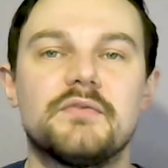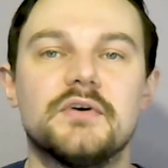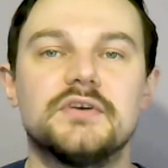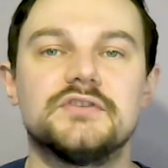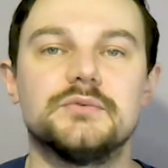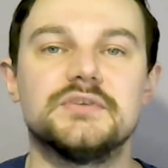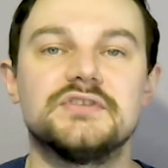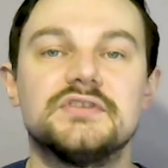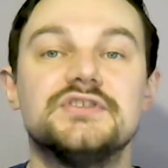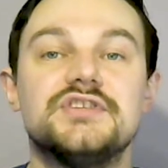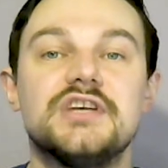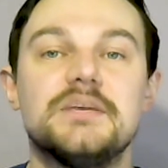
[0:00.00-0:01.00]
to as
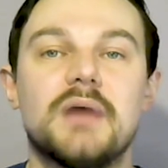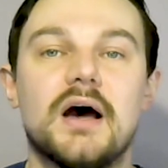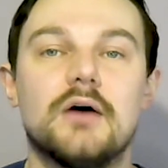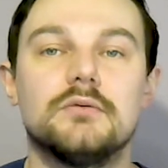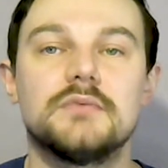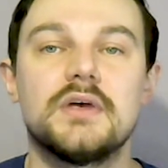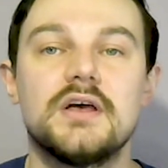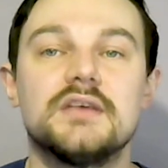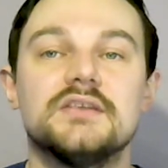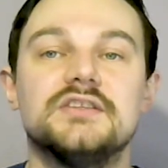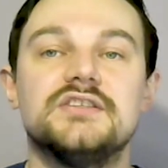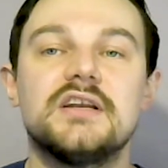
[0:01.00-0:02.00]
GPAL,
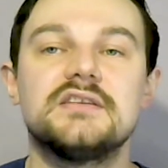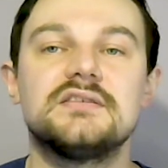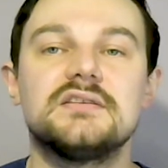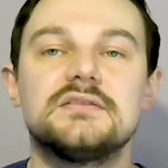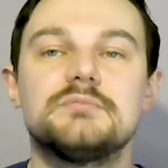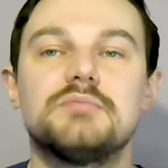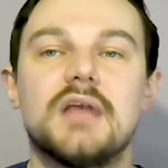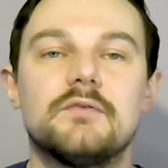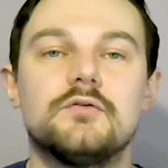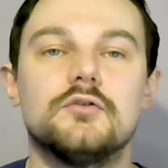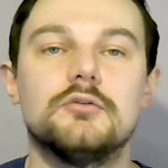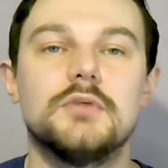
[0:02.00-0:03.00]
the Genesis
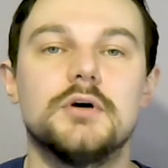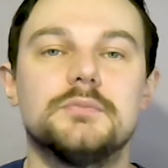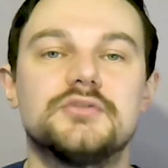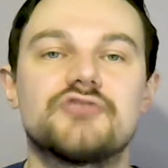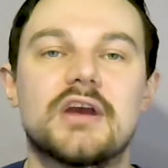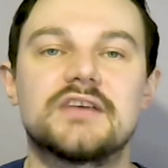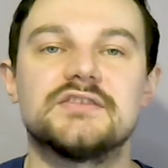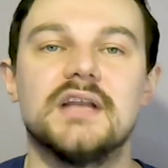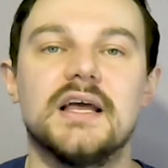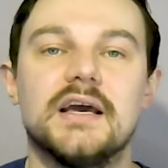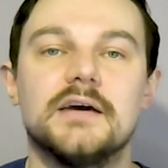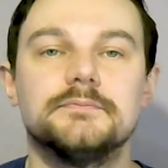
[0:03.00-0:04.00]
Platform Abstraction
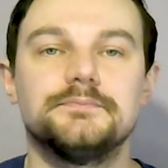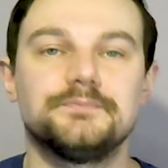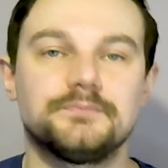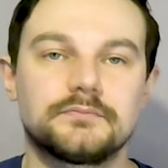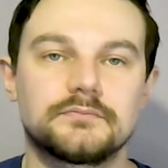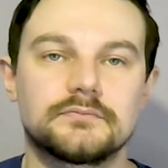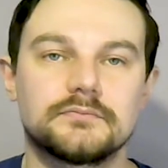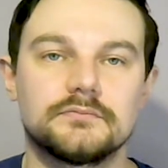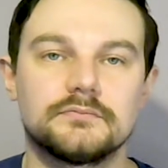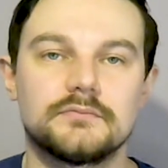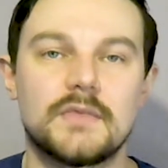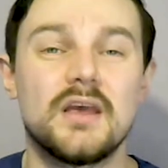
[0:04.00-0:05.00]
Layer.
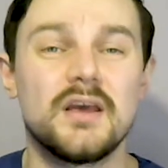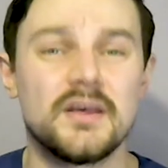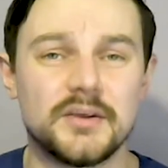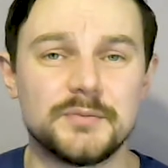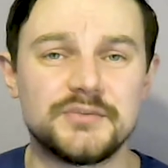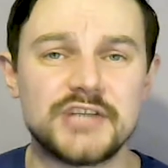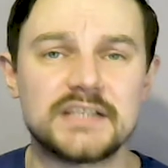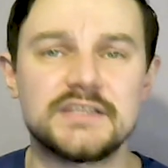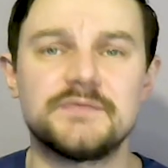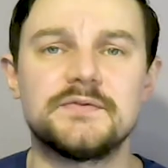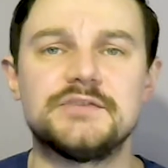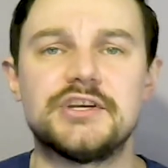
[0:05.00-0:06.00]
The
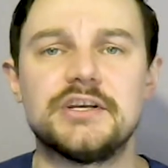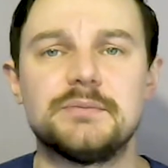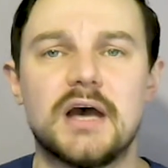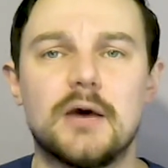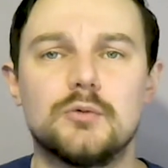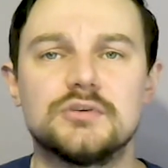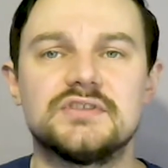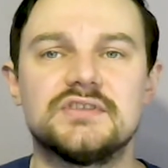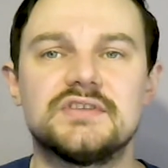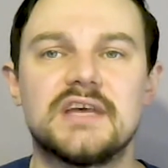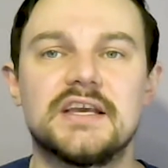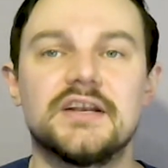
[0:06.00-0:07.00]
objective of GPAL was to
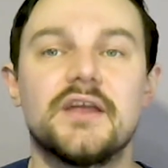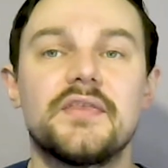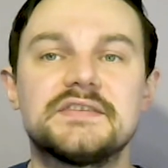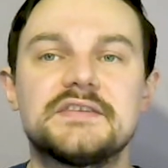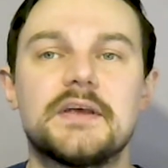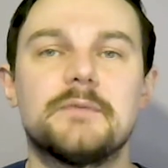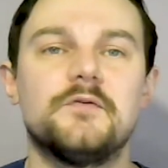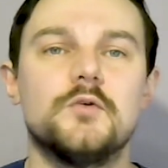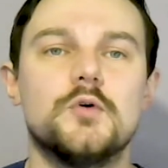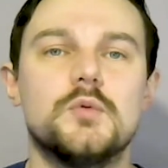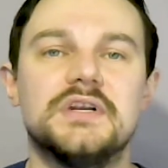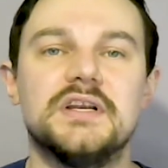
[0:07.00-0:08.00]
take another step
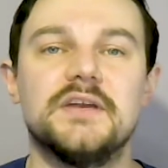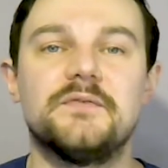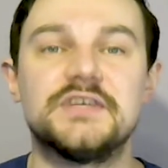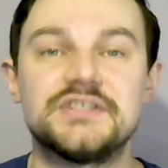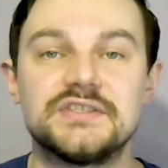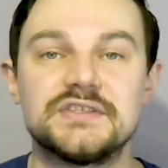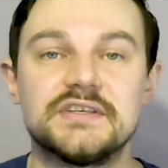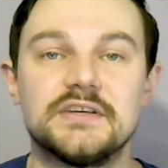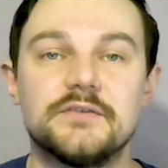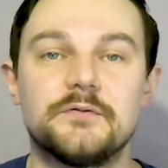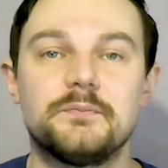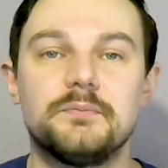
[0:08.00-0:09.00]
forward in efficiency
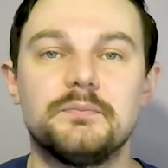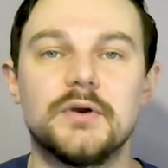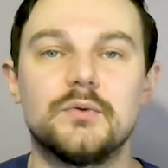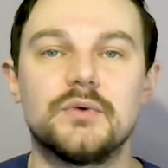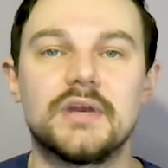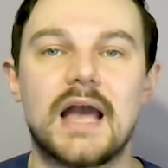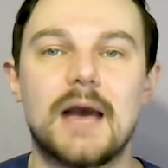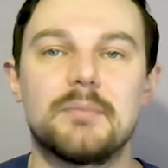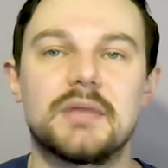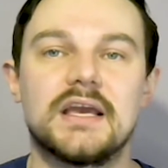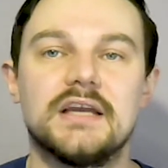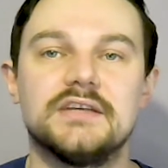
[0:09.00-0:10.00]
of building
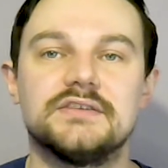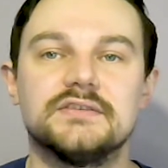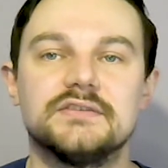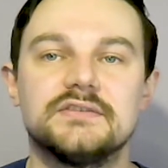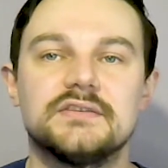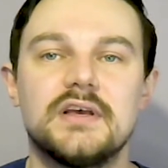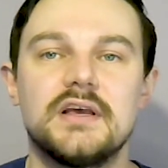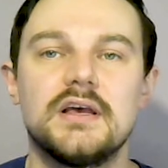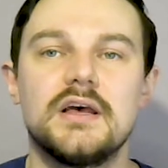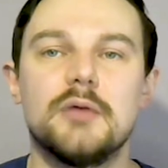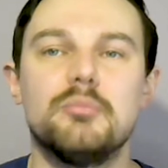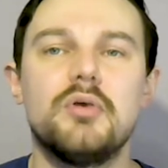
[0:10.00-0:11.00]
applications.
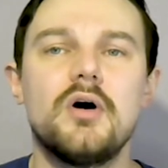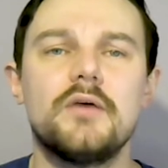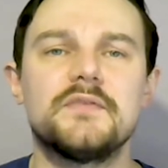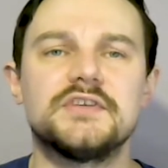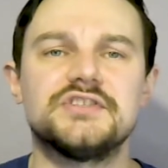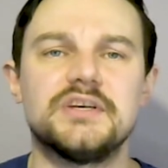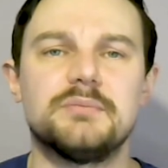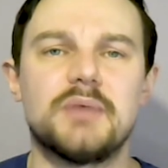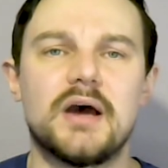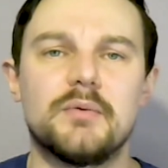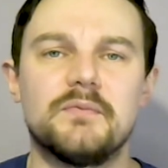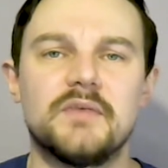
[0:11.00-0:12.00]
And part of the
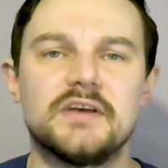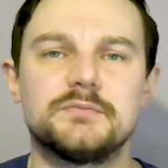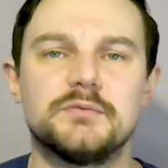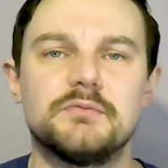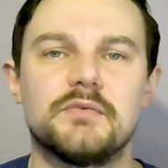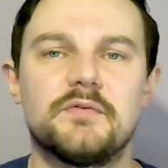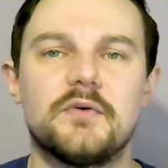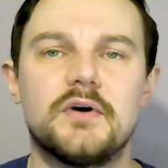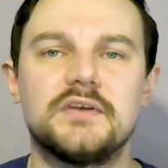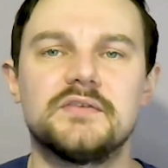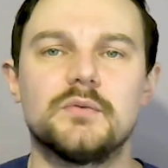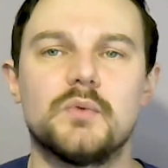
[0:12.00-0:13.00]
GPAL investment
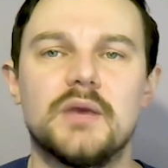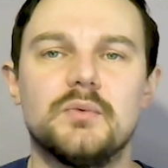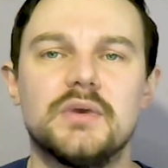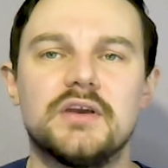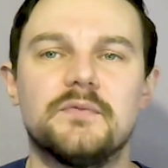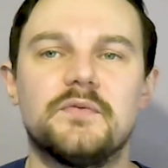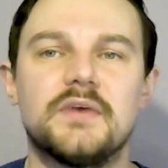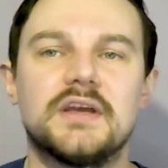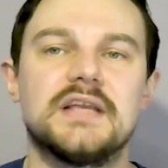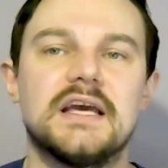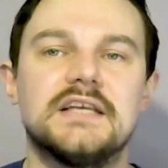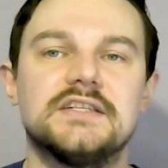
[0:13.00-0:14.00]
refines the way we configure
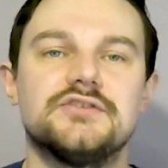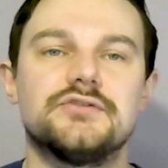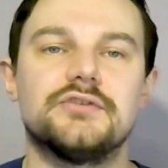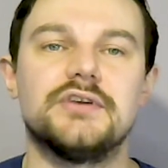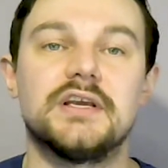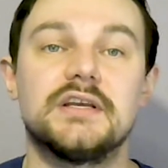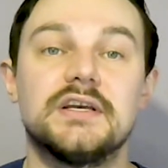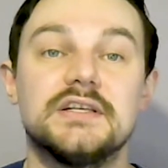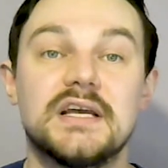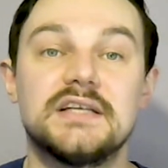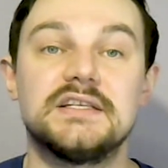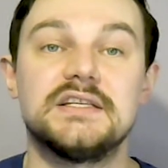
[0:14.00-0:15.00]
data joining and
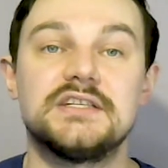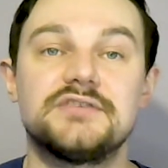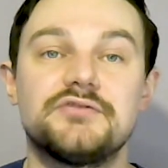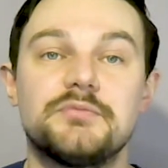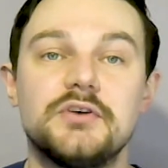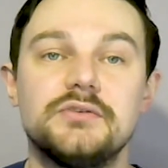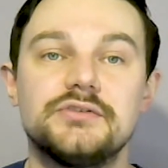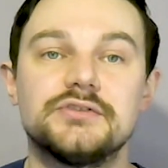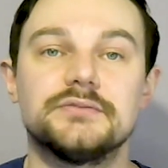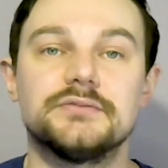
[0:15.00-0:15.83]
data distribution.